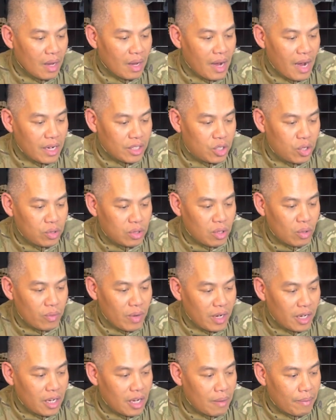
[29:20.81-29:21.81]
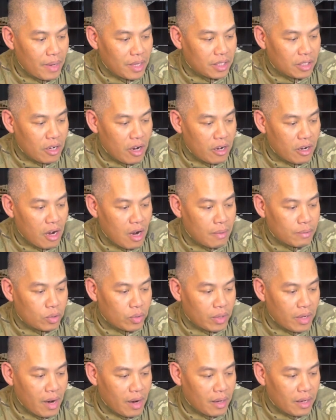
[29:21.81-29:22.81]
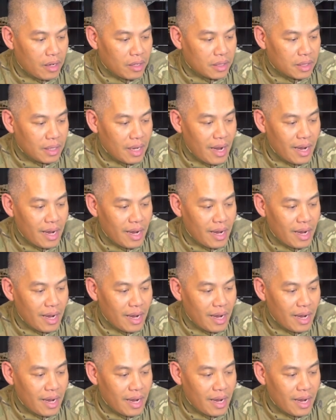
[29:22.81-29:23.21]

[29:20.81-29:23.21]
I choose to run it in my sidearms regardless.